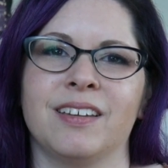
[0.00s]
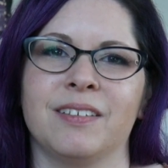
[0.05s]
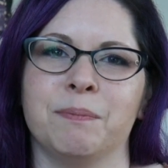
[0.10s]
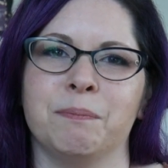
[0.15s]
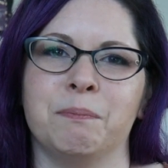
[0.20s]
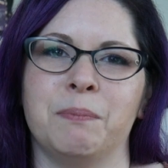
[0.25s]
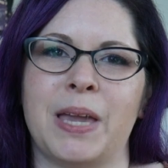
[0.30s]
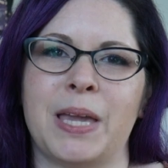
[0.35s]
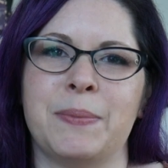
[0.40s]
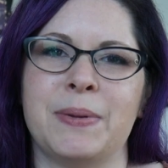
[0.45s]

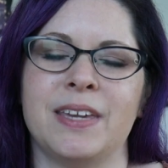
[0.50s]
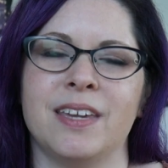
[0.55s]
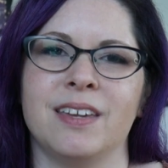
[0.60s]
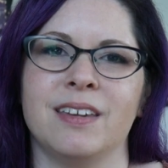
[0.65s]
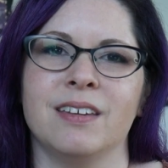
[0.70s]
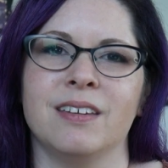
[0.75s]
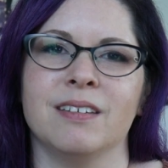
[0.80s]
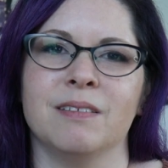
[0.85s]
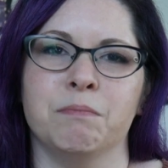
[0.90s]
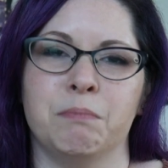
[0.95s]

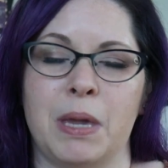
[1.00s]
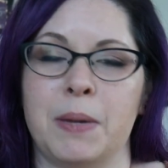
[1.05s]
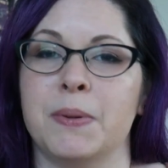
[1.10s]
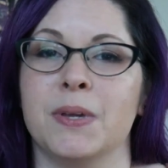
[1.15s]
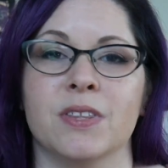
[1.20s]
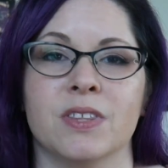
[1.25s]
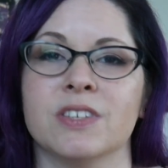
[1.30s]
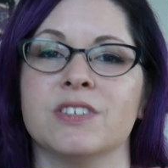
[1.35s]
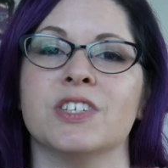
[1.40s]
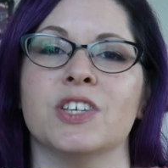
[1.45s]
maybe
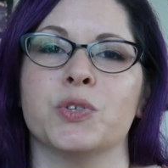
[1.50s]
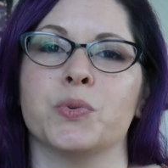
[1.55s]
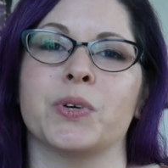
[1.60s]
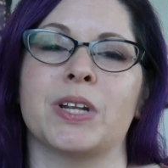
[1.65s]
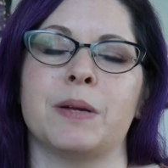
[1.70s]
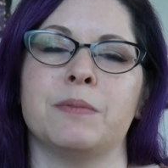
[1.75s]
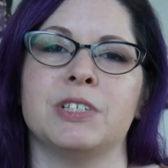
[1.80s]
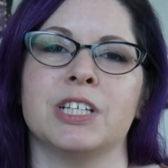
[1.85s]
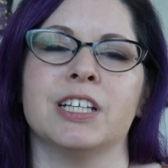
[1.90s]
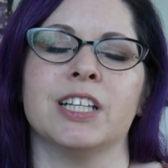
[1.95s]
this is what
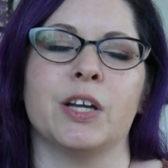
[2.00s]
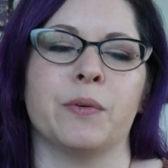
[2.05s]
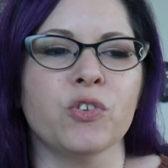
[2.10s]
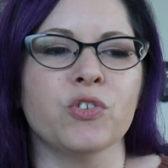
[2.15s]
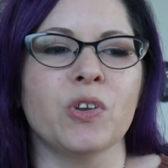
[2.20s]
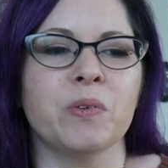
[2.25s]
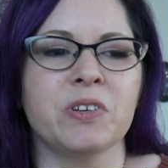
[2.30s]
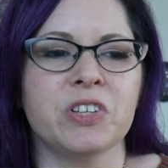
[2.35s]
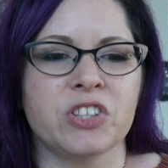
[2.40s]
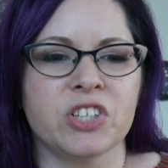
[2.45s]
I'm dealing with.
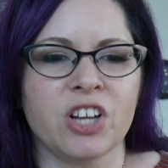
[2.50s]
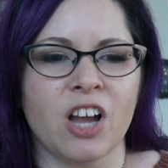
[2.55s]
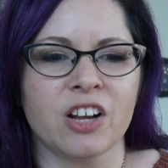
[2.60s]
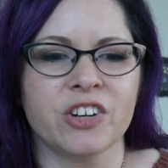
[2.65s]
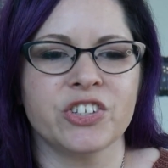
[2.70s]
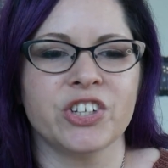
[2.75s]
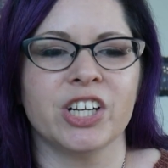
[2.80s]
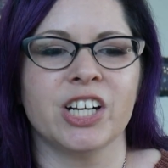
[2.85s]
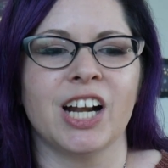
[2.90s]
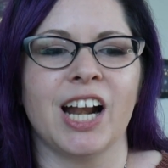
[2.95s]
So I went to the
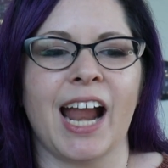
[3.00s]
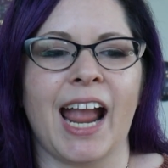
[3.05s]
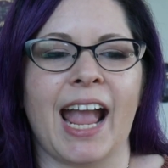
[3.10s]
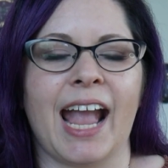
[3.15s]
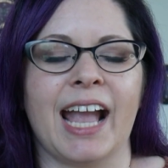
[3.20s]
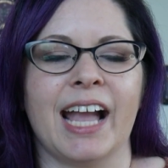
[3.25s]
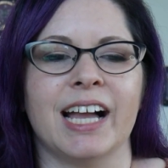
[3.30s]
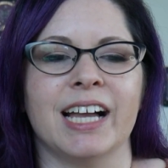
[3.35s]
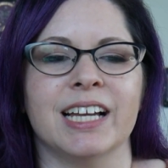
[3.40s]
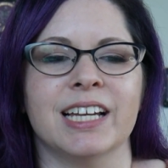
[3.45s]
doctor
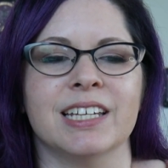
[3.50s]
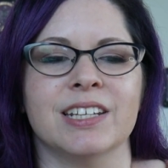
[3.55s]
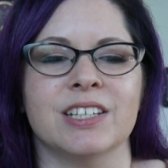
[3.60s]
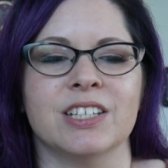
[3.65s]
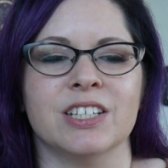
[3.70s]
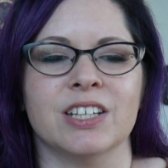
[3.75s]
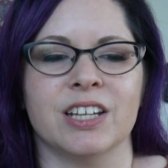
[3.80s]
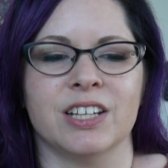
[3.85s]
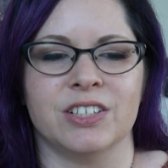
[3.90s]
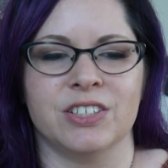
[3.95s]

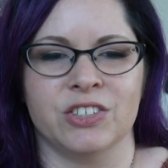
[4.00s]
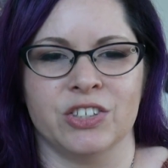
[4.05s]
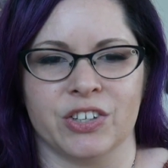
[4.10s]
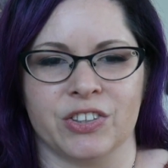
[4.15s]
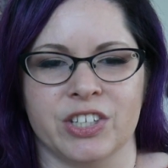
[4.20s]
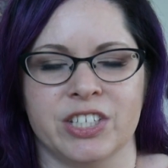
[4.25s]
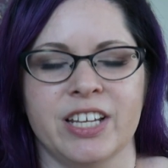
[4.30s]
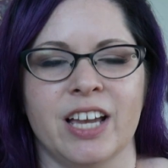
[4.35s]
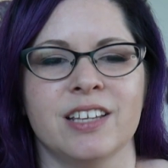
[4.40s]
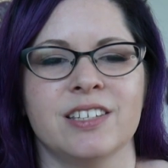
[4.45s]
and I took
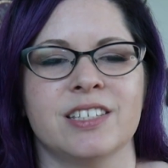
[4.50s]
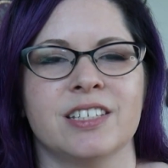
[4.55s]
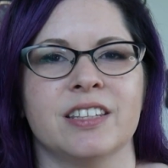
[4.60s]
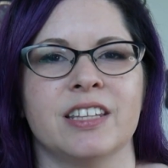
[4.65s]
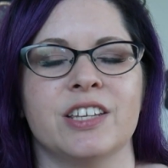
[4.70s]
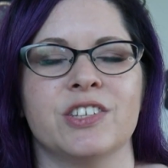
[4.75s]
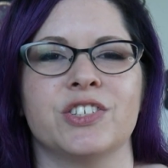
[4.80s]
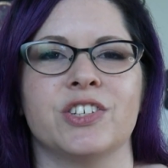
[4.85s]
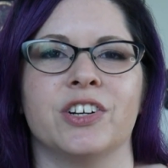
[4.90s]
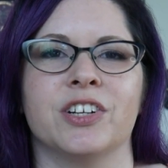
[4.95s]
the test, and
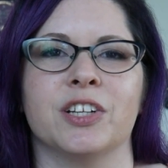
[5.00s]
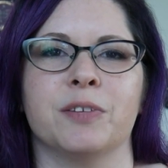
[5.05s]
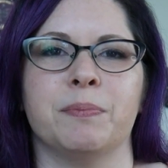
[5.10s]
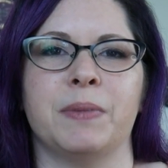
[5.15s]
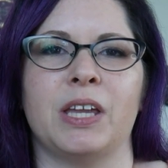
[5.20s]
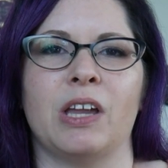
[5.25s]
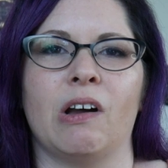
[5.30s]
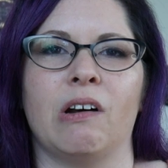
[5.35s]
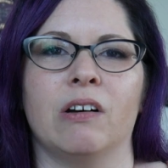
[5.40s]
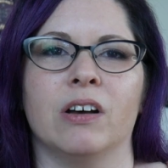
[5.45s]
they started
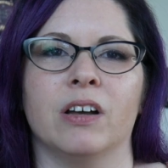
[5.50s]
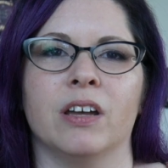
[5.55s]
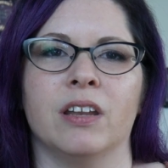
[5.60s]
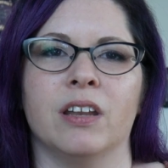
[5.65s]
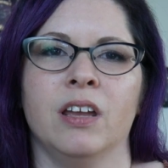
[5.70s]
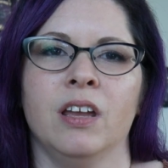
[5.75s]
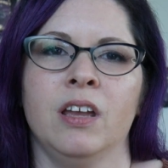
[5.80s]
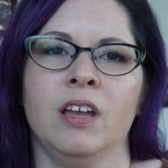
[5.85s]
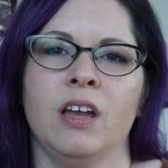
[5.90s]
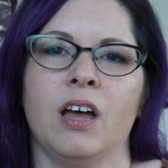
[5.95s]
me
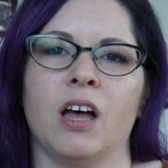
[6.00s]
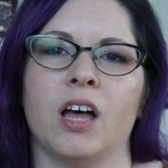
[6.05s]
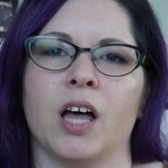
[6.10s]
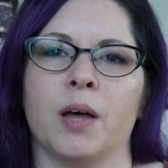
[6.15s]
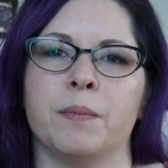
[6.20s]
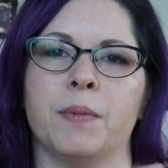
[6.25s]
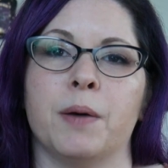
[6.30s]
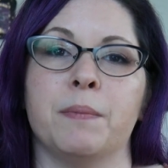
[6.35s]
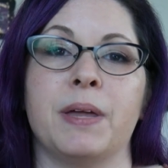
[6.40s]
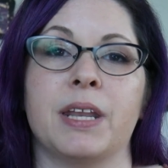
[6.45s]
on
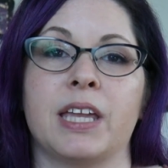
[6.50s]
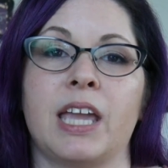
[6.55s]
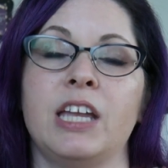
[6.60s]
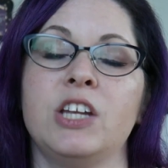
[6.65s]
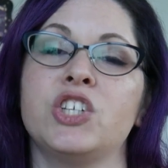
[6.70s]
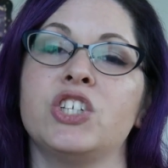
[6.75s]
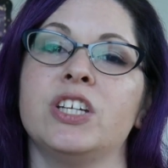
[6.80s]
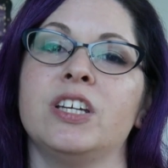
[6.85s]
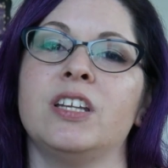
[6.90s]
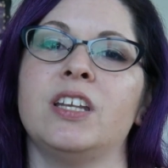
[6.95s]
a
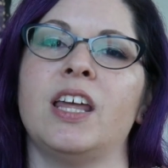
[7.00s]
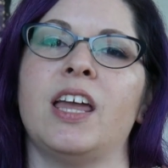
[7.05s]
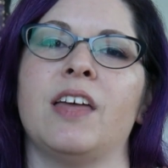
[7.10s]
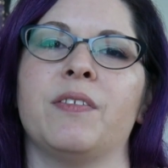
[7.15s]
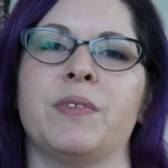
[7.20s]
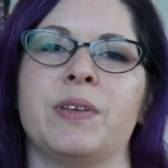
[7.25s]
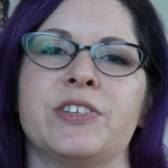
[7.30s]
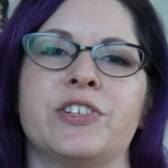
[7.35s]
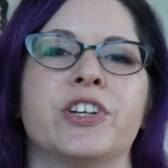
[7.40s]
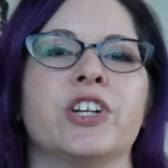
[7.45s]
medication,
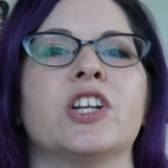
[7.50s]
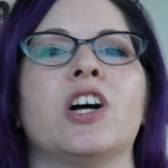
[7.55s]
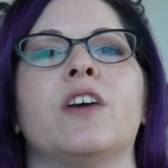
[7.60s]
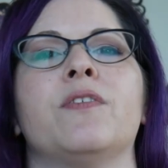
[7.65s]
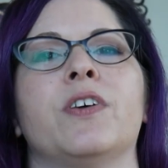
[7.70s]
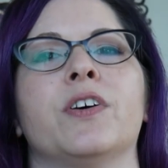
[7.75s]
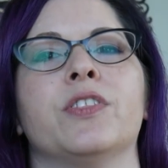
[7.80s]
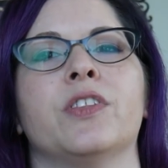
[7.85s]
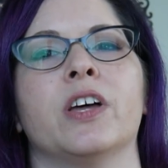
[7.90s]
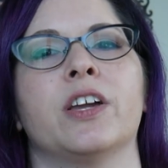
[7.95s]
and they started
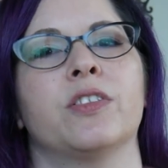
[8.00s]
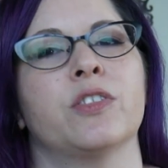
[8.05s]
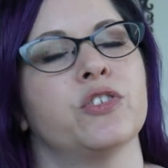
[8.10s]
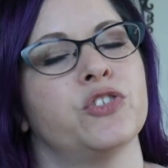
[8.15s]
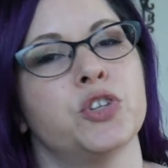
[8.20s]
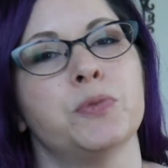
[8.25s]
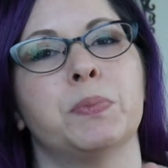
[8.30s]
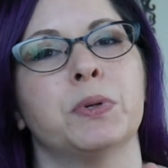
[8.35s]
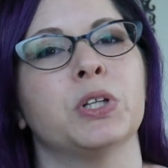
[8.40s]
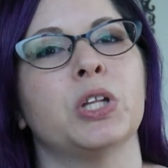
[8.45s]
off on like the
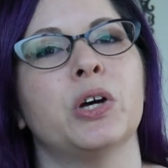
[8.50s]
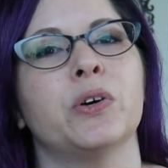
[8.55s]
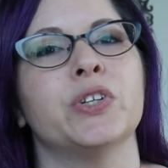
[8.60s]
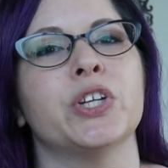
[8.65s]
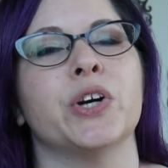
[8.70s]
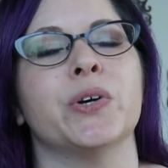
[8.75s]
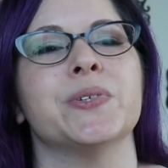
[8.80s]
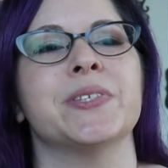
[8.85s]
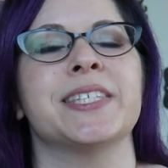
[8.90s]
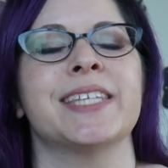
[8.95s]
super low
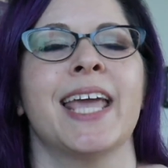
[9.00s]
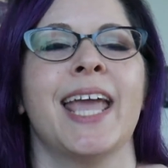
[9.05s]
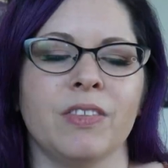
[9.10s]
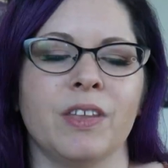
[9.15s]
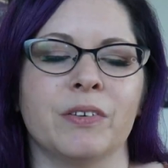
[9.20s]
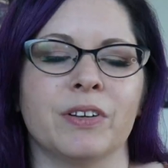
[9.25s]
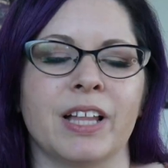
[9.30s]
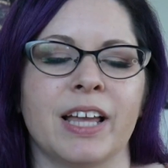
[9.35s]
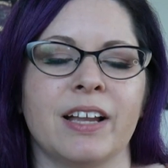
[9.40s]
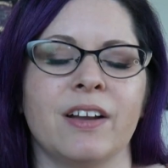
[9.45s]
dose.
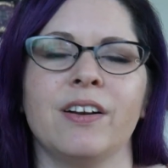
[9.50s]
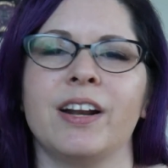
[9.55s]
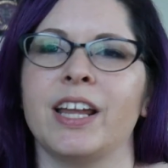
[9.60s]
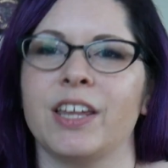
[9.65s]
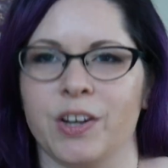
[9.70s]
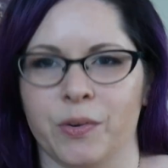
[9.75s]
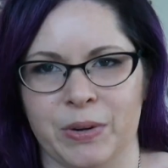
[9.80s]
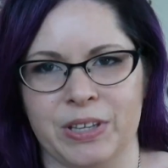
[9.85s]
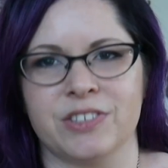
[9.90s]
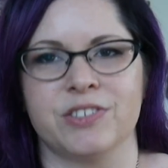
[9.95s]
They were like, all right,
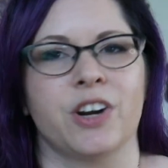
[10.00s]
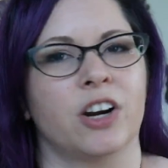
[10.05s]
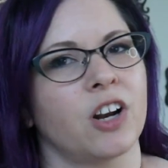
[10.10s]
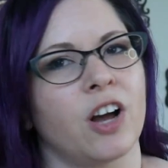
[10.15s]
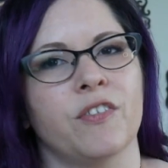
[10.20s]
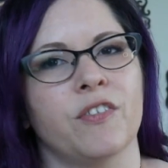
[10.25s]
you know, we start